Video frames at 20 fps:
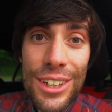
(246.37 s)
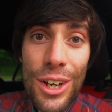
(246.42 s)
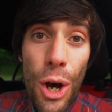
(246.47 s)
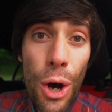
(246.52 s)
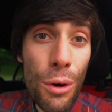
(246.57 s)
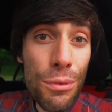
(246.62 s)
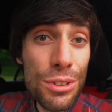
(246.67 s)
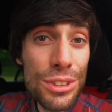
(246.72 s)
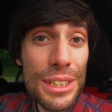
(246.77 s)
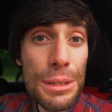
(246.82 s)

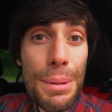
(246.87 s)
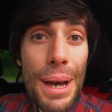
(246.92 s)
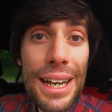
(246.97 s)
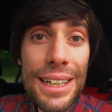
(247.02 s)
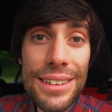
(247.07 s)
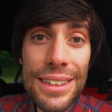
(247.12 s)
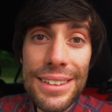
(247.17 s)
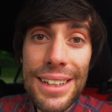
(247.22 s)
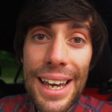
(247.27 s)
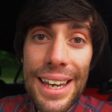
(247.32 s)
Obviously back in
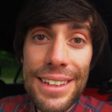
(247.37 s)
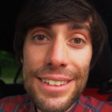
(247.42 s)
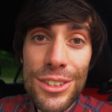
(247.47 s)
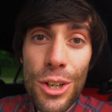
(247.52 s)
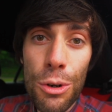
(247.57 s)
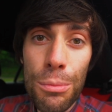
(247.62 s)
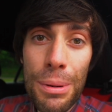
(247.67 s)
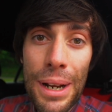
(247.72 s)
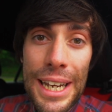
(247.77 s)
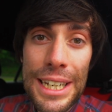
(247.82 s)
the day, this
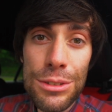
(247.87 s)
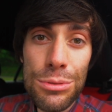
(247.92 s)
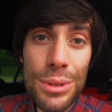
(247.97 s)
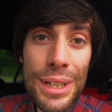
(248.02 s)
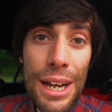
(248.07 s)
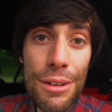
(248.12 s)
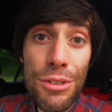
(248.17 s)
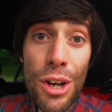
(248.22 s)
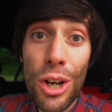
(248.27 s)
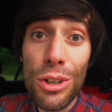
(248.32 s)
whole place would
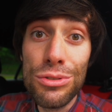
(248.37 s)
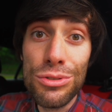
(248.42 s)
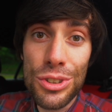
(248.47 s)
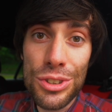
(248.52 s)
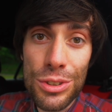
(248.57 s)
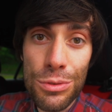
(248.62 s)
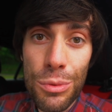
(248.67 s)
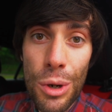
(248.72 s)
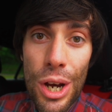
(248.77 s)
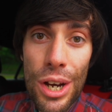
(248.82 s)
have hundreds
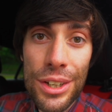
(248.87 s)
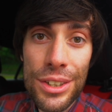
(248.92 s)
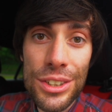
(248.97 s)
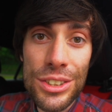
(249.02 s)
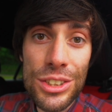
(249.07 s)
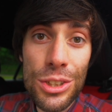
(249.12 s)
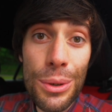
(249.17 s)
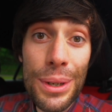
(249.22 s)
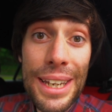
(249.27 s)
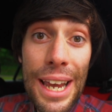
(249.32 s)
of workers
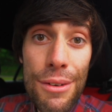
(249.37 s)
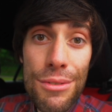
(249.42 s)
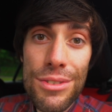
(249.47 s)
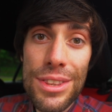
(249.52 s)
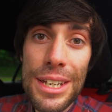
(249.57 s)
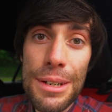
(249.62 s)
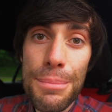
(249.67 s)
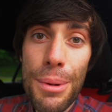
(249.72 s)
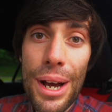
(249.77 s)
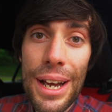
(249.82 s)
doing
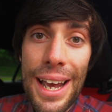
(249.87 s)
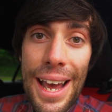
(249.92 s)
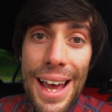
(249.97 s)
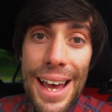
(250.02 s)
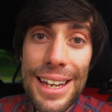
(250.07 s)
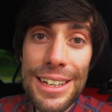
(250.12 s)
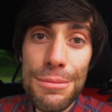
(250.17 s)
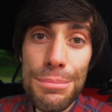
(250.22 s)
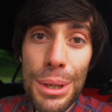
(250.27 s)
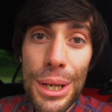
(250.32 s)
everything by
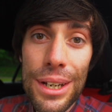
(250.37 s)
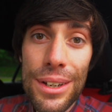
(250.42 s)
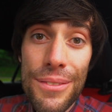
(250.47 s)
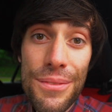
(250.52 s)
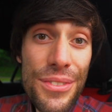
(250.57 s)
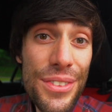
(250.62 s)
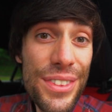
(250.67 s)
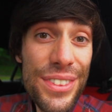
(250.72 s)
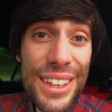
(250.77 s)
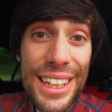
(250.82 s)
hand, but
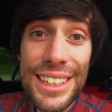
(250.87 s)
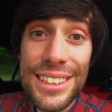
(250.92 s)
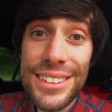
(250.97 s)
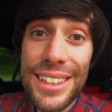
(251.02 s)
these